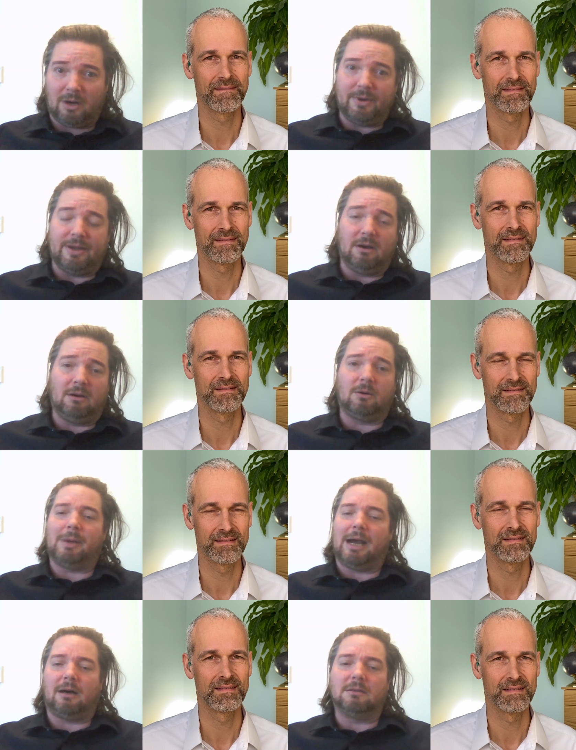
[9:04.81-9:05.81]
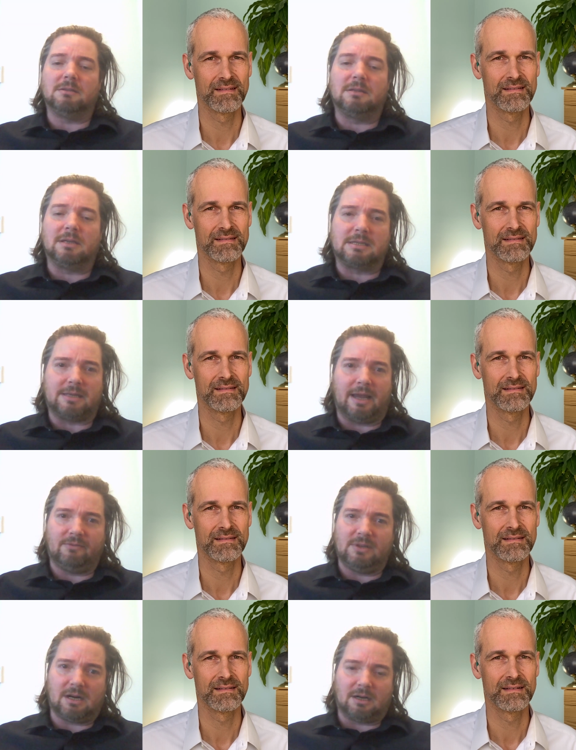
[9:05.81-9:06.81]
Speaker 1: we know about the state of
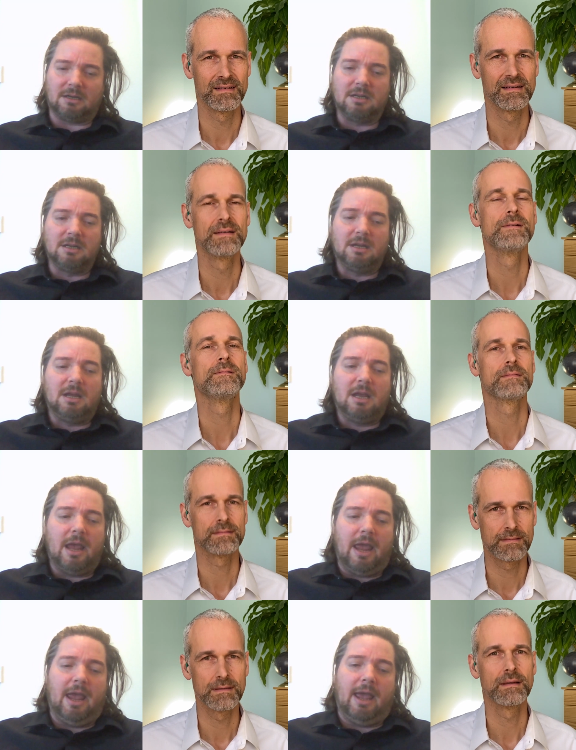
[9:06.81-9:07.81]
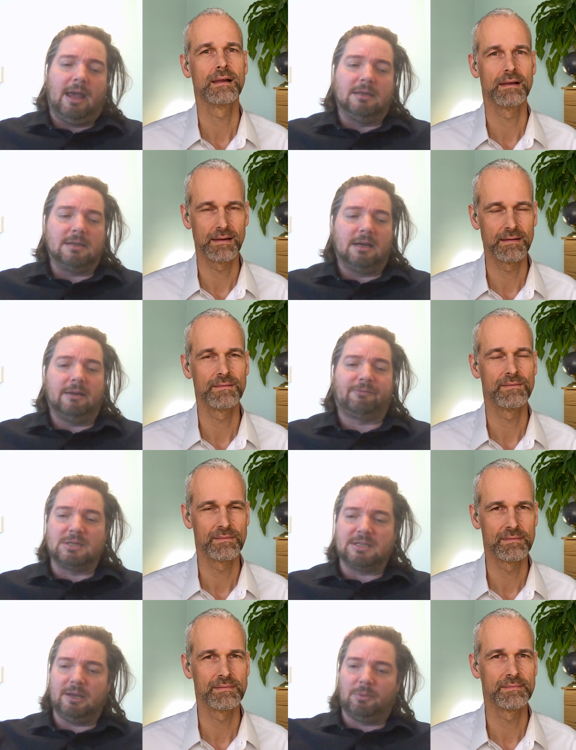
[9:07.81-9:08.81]
the art and
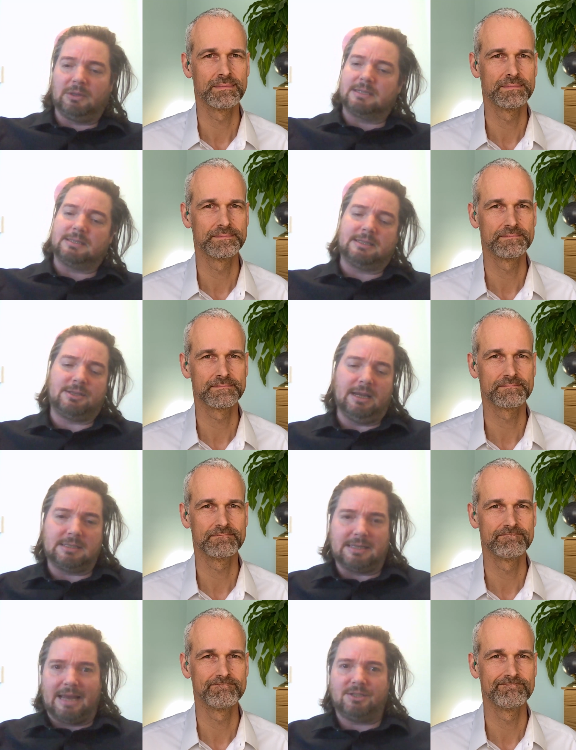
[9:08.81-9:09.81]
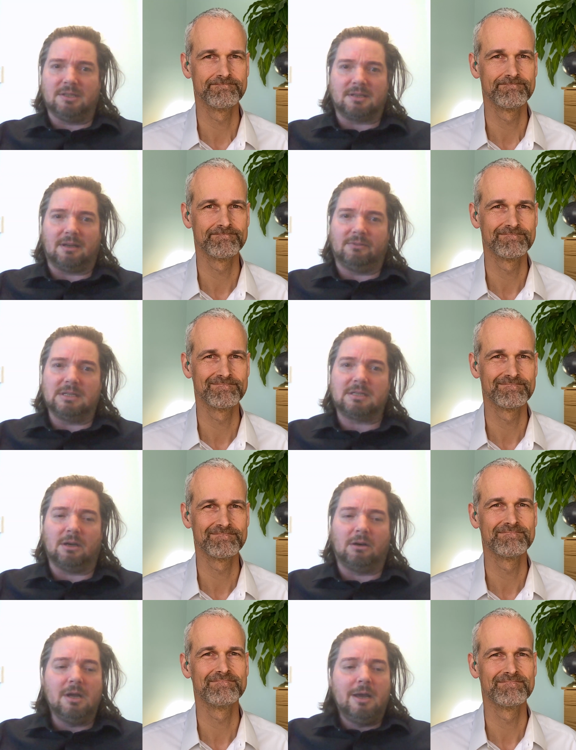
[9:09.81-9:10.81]
foreseeable extensions of it.
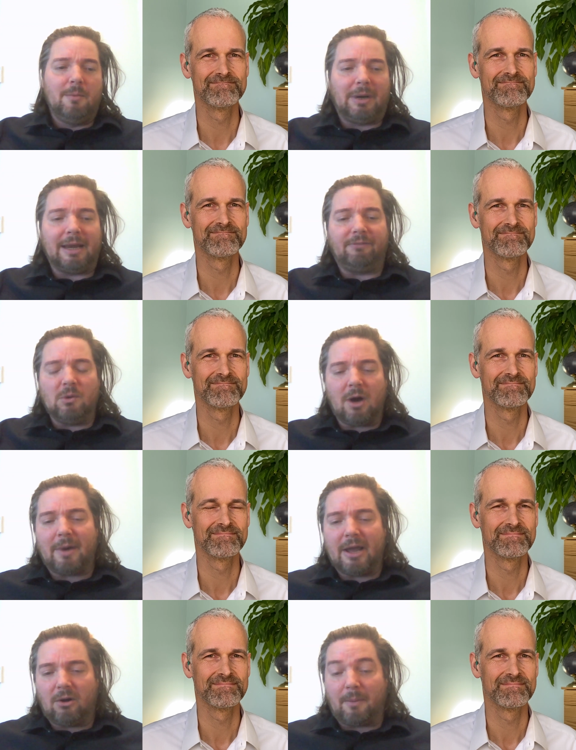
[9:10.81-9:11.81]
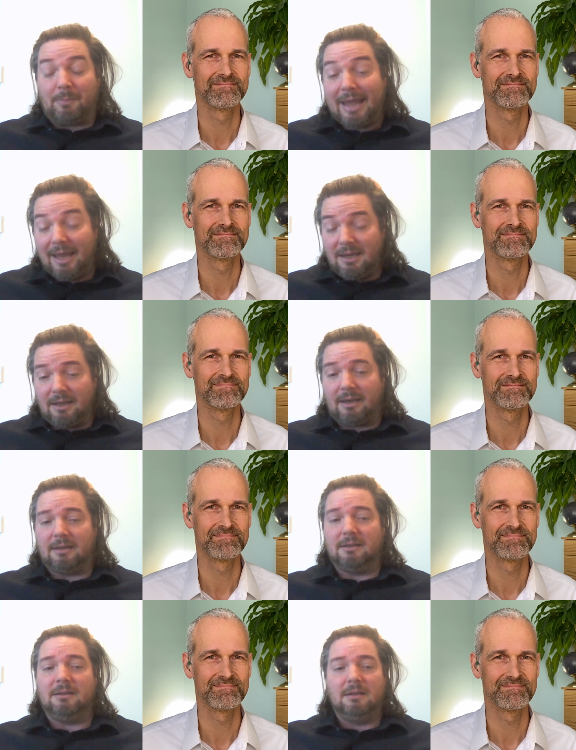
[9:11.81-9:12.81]
So, but if you want my own
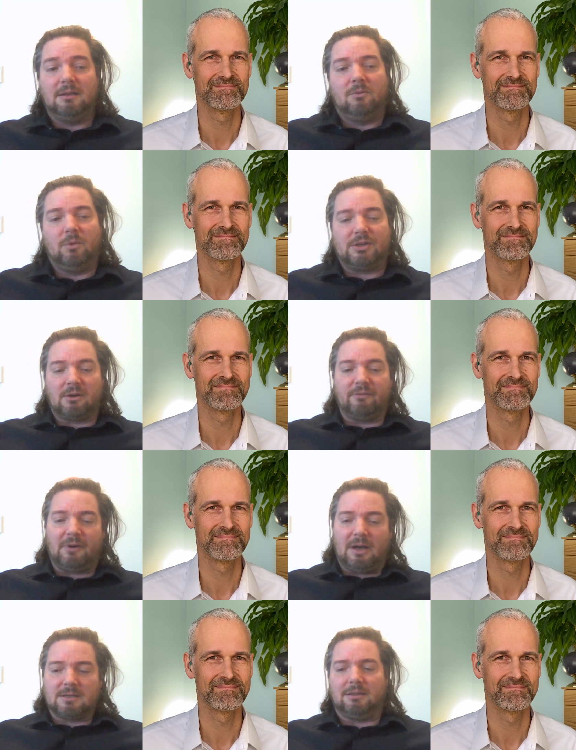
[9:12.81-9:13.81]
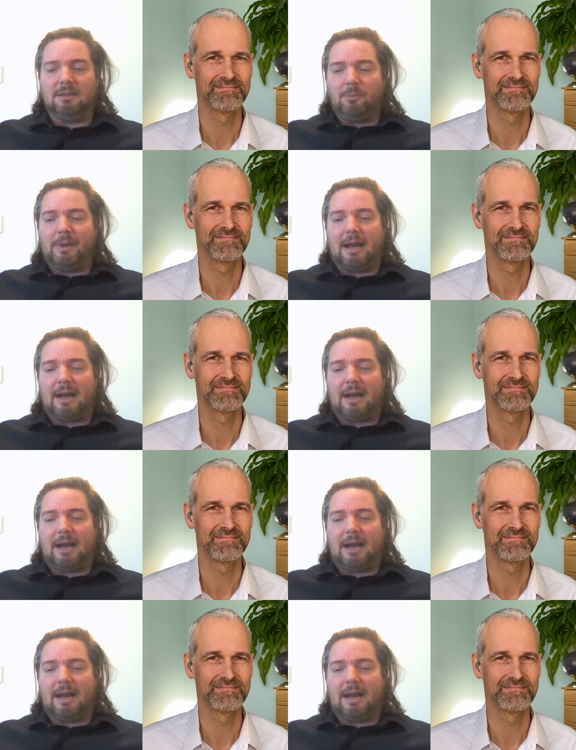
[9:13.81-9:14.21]
opinion, which sort of falls a little bit